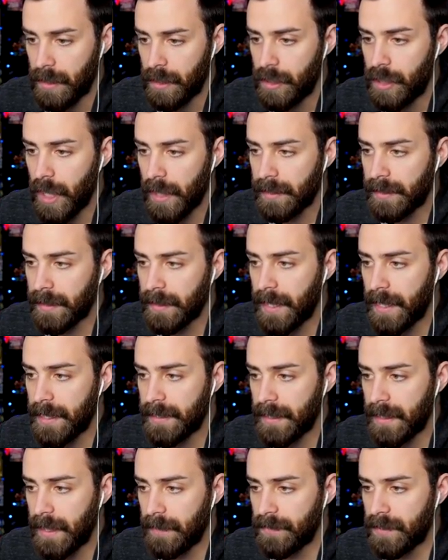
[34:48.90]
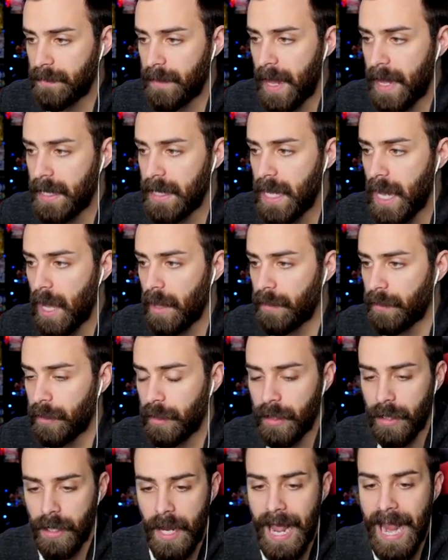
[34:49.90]
Just in case it gives him any
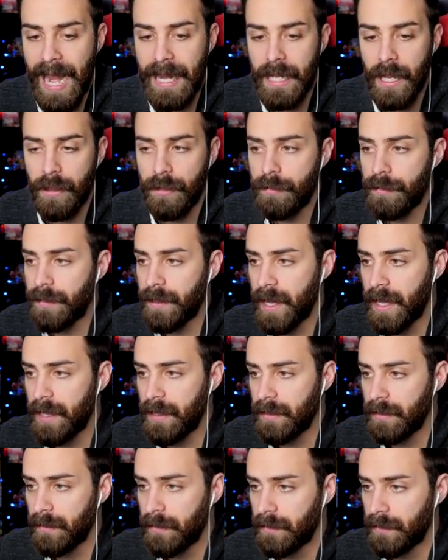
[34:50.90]
other any other thing.